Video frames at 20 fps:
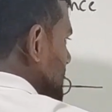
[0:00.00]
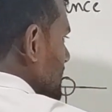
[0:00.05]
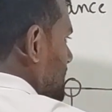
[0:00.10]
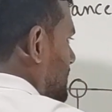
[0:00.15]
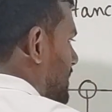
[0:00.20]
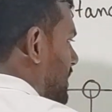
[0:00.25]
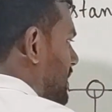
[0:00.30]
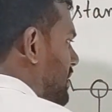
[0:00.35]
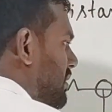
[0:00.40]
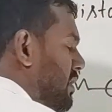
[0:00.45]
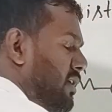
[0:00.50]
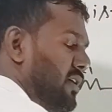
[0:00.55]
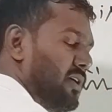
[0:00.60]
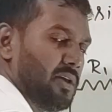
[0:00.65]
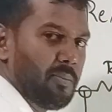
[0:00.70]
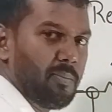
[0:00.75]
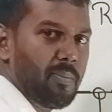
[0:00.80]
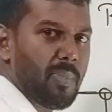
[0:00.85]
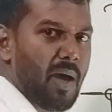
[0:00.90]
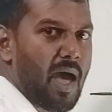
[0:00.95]
this is in
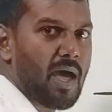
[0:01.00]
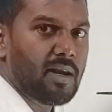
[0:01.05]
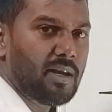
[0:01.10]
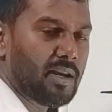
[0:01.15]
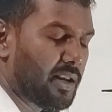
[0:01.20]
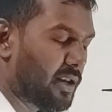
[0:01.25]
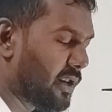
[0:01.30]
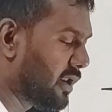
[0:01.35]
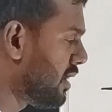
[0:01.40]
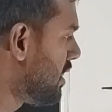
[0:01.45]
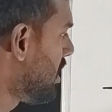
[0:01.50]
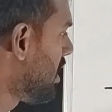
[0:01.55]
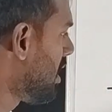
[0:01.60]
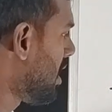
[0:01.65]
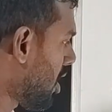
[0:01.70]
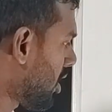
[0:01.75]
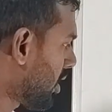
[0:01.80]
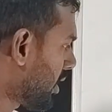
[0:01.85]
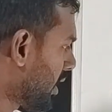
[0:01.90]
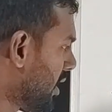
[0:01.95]
parallel.
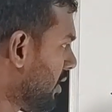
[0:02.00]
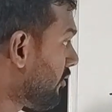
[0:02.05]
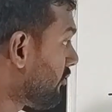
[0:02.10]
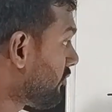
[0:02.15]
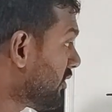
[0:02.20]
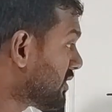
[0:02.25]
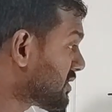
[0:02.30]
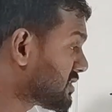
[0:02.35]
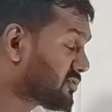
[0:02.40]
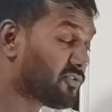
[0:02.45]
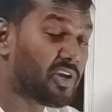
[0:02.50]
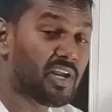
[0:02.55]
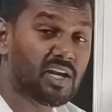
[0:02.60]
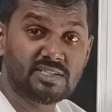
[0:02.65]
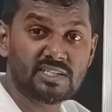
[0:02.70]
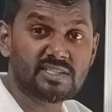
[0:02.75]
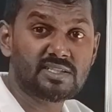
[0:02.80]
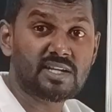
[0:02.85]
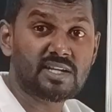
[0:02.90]
Okay, first we are